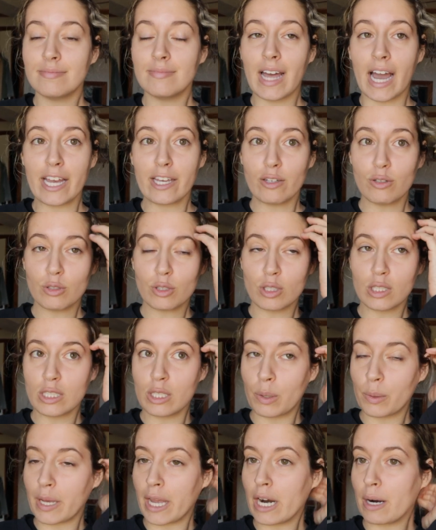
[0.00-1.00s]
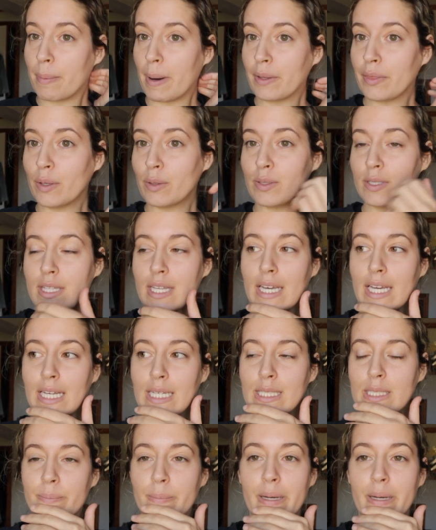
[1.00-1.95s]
I usually don't care about those things,